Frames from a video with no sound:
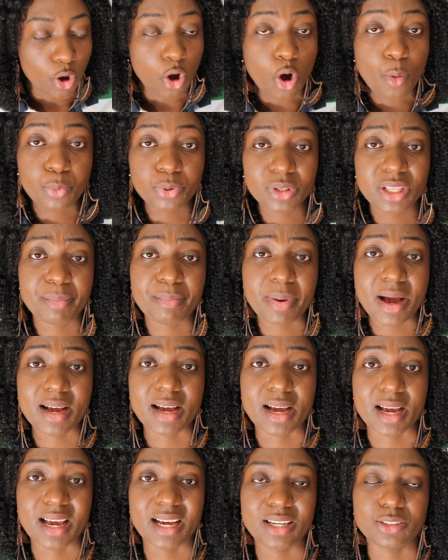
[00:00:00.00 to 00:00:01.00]
Open a
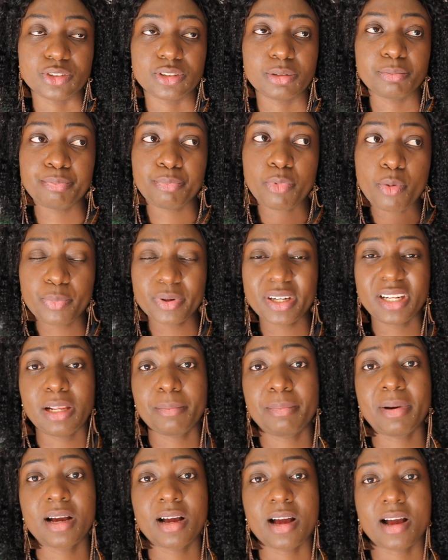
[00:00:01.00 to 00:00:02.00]
bank account. Opening
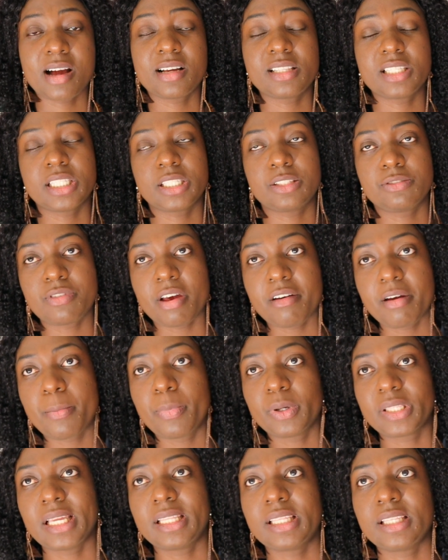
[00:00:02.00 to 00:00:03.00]
a bank account is very
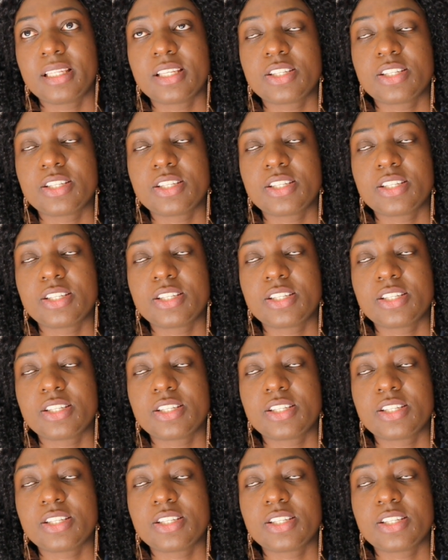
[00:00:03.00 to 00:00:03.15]
important in